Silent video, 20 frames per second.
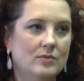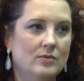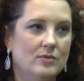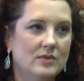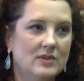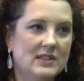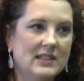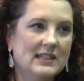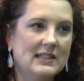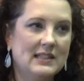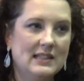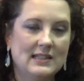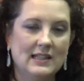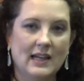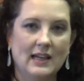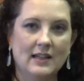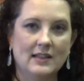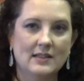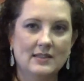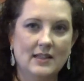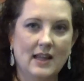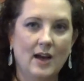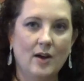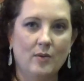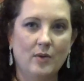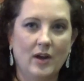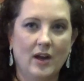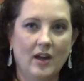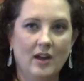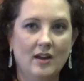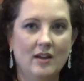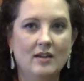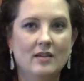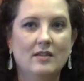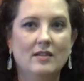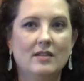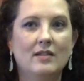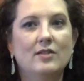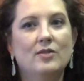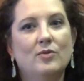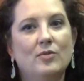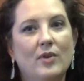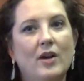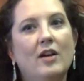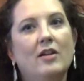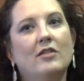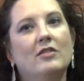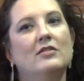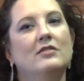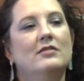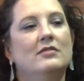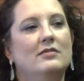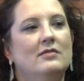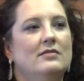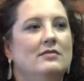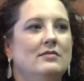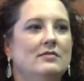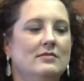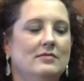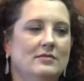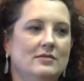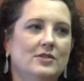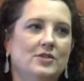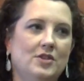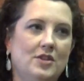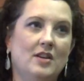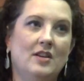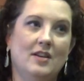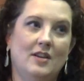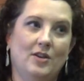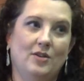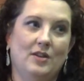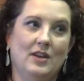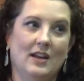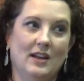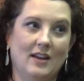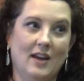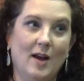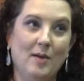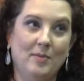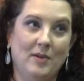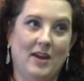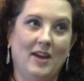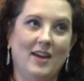60 seconds that way, well, I'm gonna go get a cupcake.